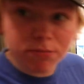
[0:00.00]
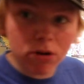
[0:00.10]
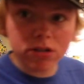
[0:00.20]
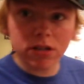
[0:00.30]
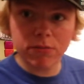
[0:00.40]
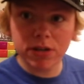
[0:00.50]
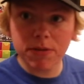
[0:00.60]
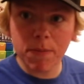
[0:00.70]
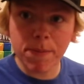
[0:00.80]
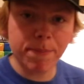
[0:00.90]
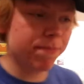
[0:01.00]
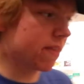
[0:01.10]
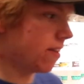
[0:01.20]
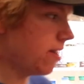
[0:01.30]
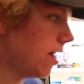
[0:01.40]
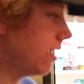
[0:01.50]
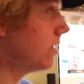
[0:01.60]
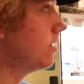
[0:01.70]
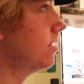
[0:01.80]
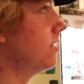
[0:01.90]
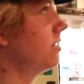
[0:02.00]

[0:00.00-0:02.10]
part of the reason. Is this going to all the moms out there? Yes.